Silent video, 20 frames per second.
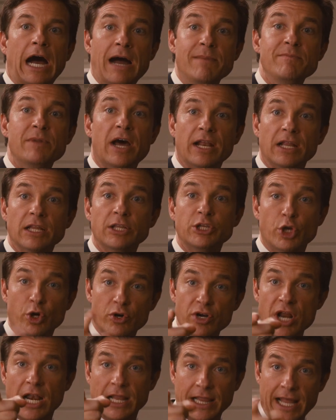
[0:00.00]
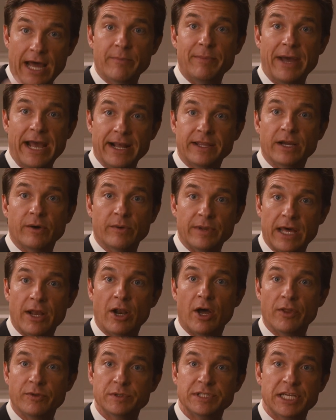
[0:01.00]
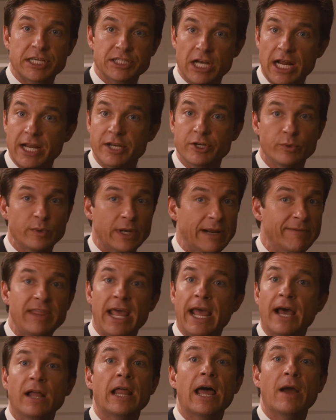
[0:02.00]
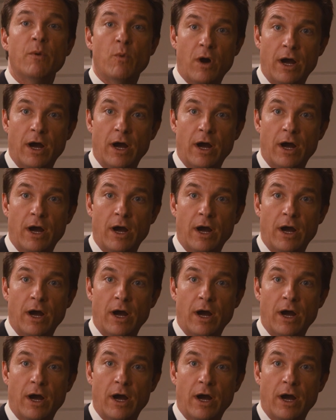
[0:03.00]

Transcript: I'm not al- you're not allowed back there without authorization. I can do whatever the hell I